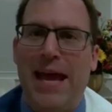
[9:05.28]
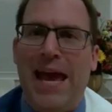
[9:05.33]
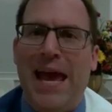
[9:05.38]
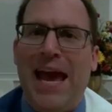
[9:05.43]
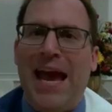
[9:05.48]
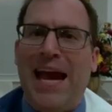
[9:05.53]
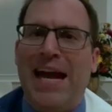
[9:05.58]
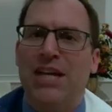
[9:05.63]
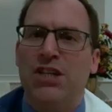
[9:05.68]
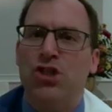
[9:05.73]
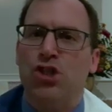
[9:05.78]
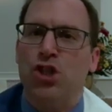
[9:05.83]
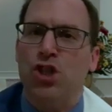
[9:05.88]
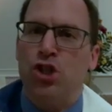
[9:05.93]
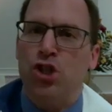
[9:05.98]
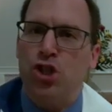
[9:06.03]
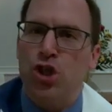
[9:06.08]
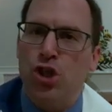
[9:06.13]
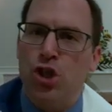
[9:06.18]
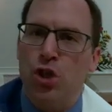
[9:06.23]
has to
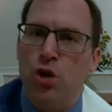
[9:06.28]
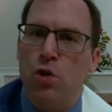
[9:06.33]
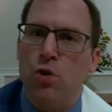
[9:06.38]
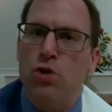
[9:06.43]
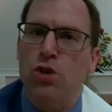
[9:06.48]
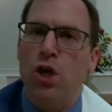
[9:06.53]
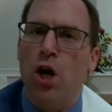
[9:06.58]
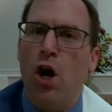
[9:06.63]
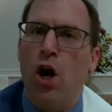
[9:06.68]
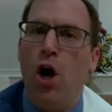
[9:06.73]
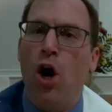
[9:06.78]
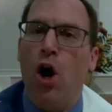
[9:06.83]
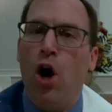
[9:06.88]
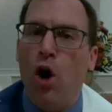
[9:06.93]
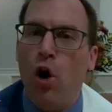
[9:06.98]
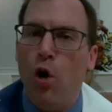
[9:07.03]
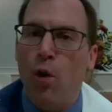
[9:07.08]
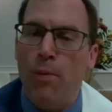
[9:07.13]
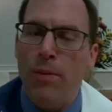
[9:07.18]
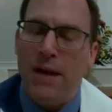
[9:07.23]
choose
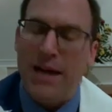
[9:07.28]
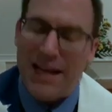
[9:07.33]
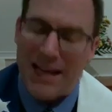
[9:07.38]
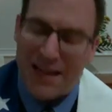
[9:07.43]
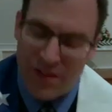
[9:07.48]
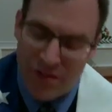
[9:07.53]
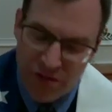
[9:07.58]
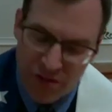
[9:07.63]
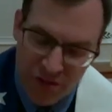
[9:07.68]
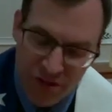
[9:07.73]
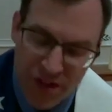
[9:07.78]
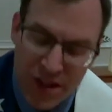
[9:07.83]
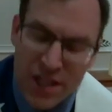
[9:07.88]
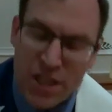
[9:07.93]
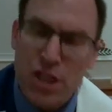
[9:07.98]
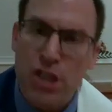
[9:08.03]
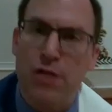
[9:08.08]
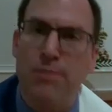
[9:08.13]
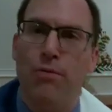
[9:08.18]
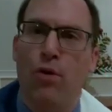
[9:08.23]
hope in
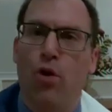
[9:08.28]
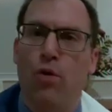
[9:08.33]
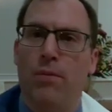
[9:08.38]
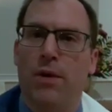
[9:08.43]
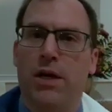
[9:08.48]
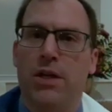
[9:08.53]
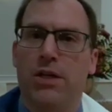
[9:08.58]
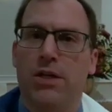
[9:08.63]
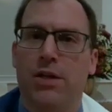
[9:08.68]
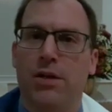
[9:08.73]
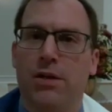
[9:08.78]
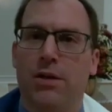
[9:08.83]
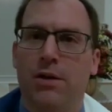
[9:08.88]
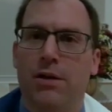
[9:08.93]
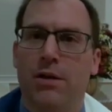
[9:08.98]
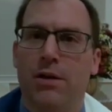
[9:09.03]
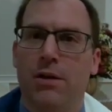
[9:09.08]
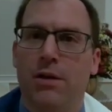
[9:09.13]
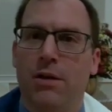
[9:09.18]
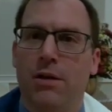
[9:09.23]
this moment,
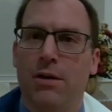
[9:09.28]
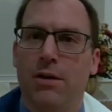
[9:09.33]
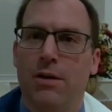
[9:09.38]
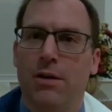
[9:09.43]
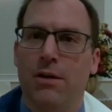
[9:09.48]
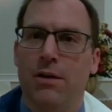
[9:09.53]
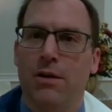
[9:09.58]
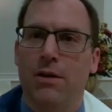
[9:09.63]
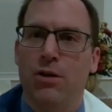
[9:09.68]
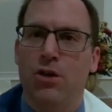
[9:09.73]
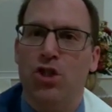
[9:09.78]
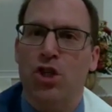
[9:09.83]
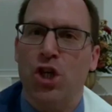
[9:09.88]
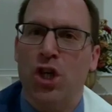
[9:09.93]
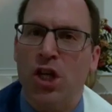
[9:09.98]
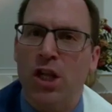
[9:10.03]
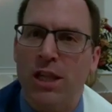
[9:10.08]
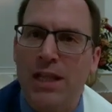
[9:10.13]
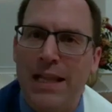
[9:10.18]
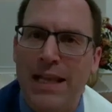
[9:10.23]
to
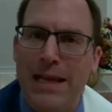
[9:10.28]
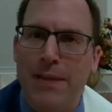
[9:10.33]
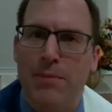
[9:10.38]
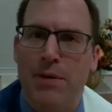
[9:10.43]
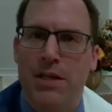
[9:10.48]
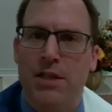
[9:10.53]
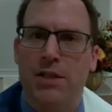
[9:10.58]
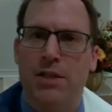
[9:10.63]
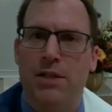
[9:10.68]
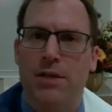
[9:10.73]
claim it.